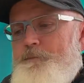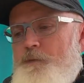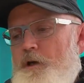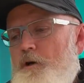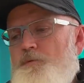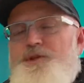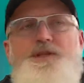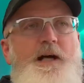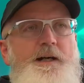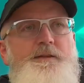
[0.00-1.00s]
the whole
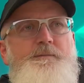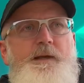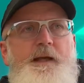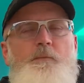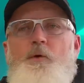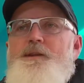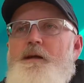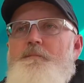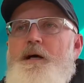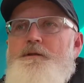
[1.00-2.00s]
site and what they
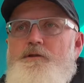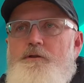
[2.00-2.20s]
might